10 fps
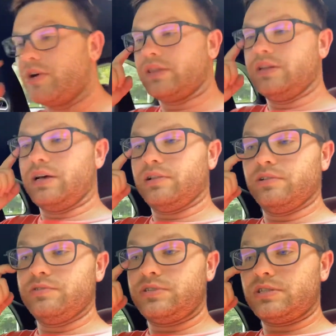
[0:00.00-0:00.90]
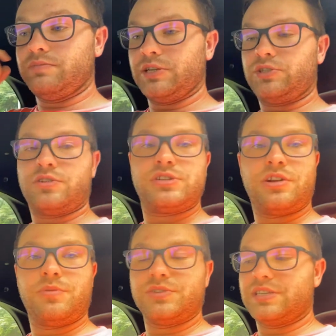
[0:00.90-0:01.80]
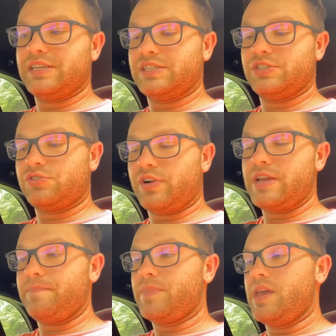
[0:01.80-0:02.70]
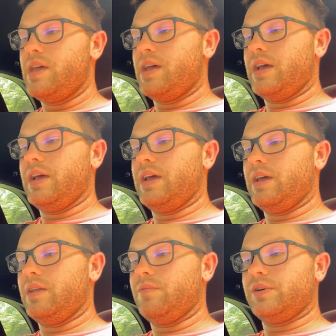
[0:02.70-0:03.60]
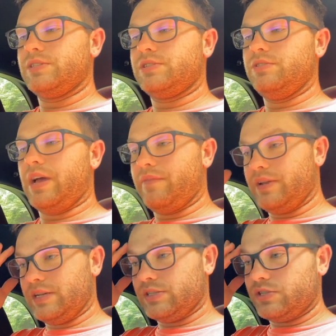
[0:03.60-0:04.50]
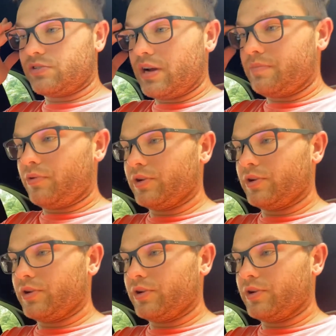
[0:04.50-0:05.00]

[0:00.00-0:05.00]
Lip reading: the nut loose. Make sure your steering wheel is nice and straight. And once you have it nice and straight, pointing